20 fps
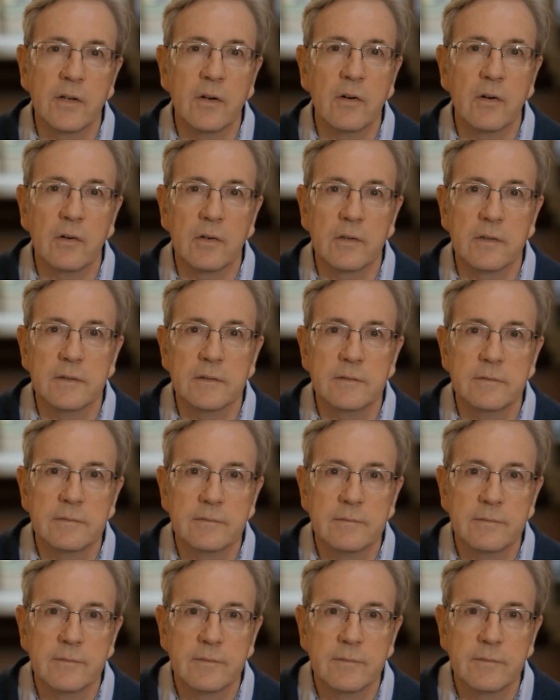God,
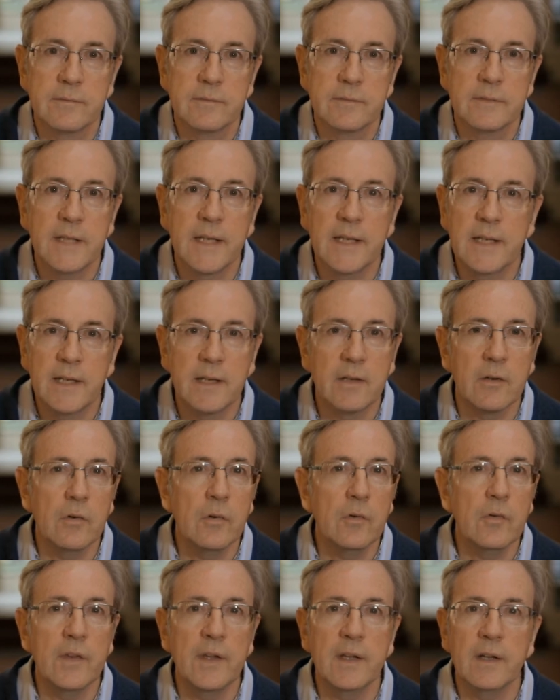taking
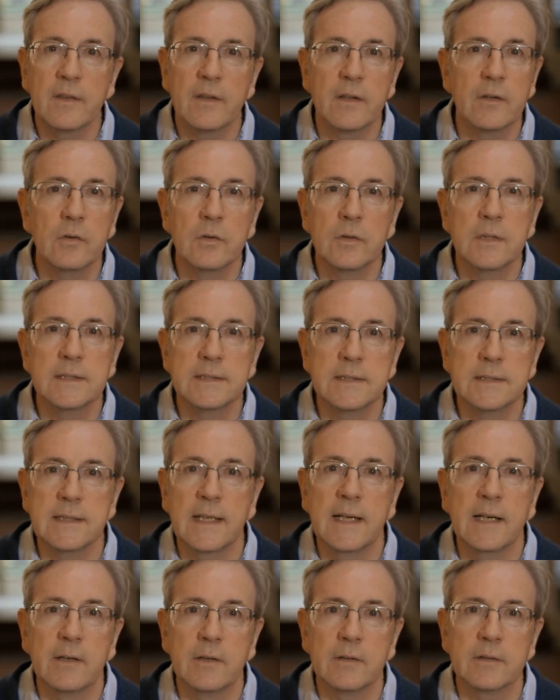all the other noises
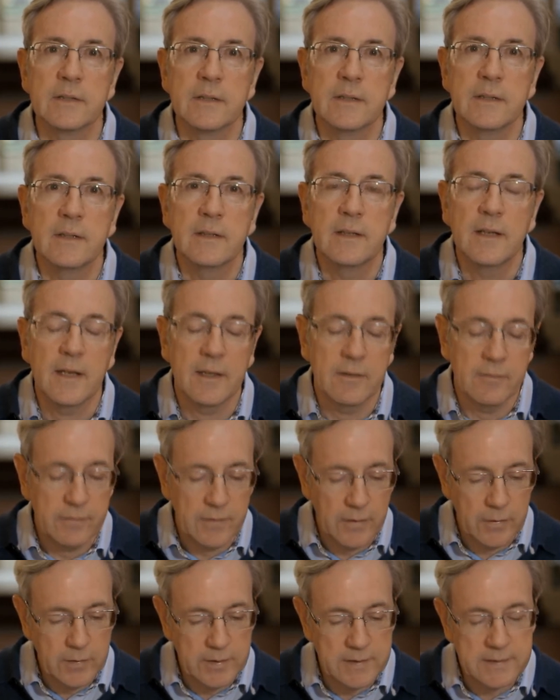out and
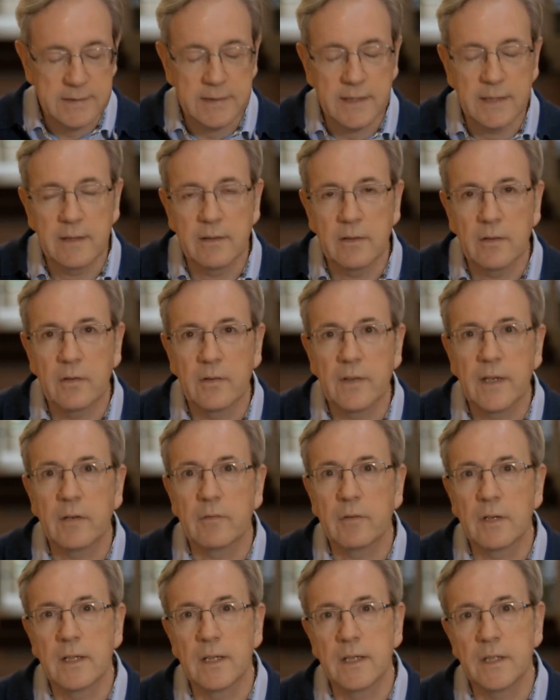focusing on
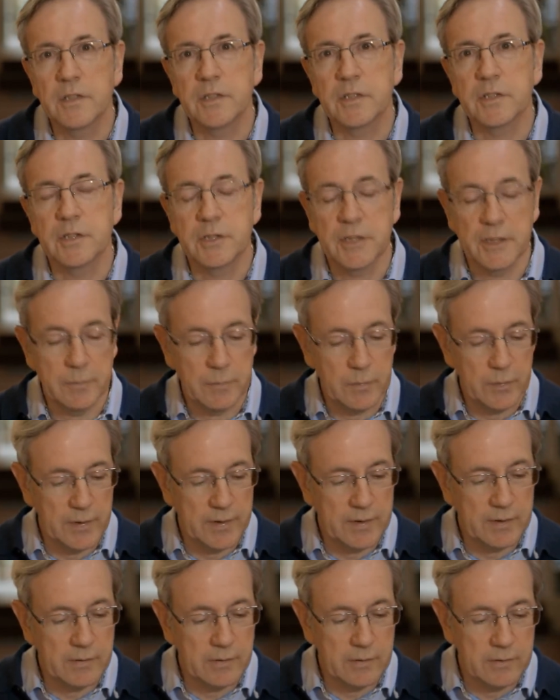that relationship
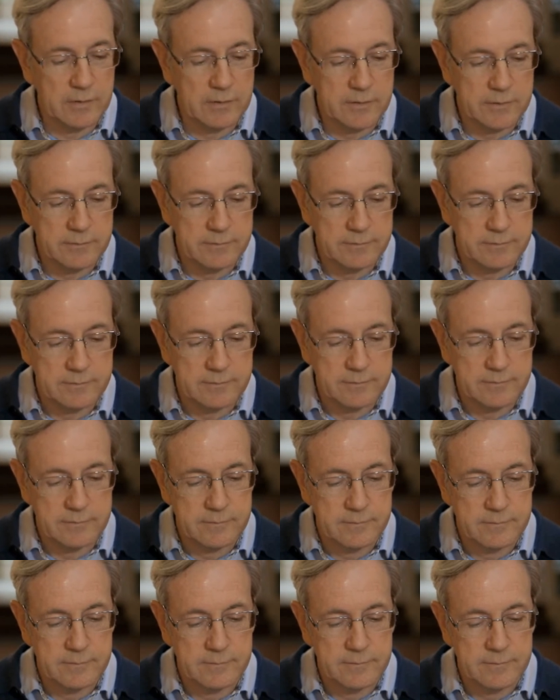with God.
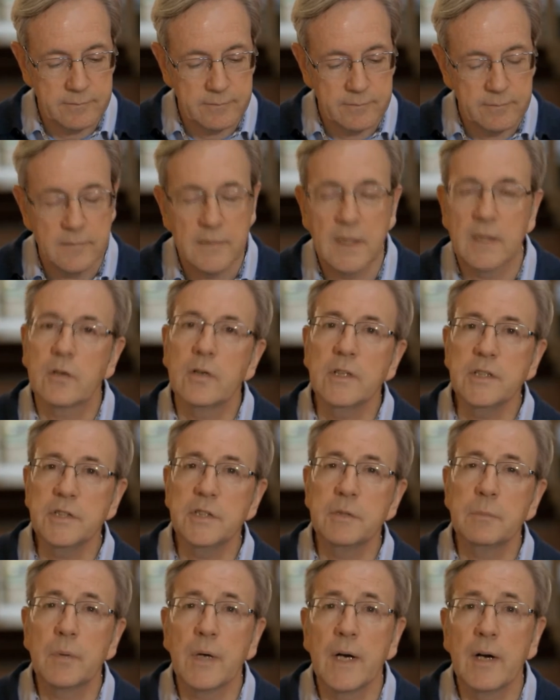And
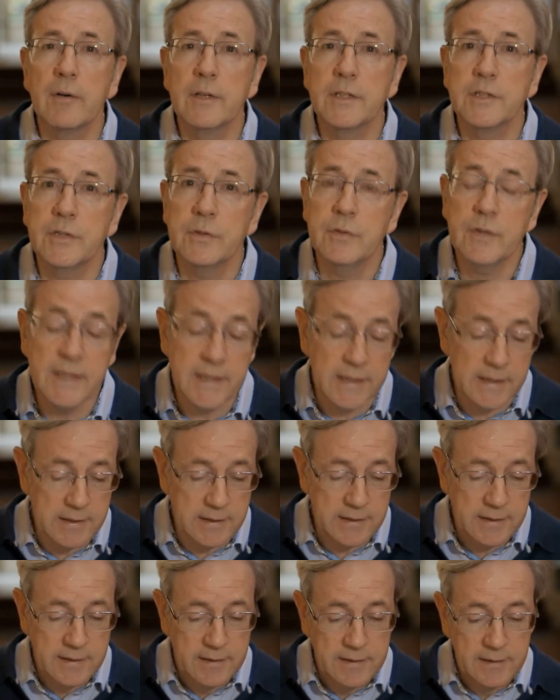Christian prayer is
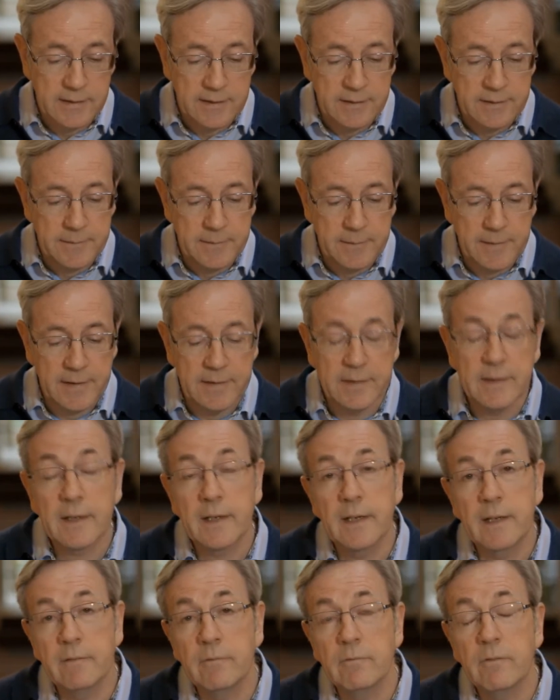unique in that
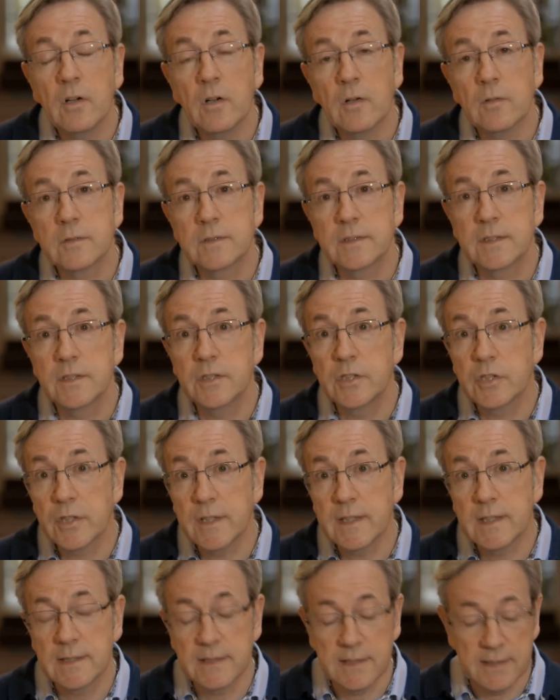it involves the
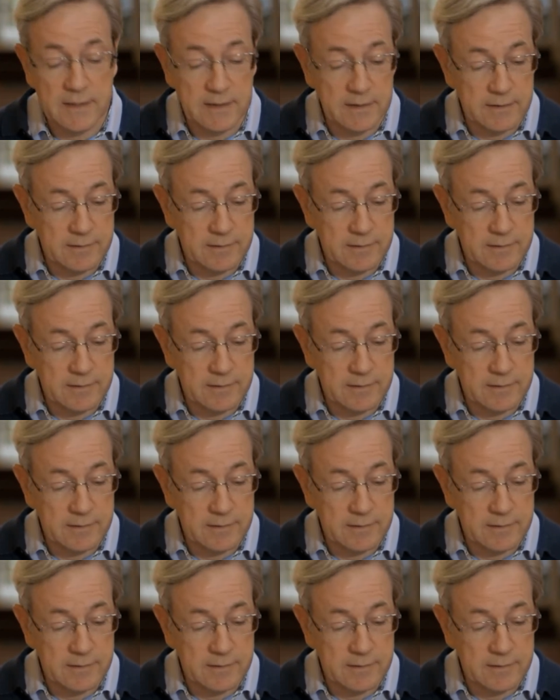Trinity,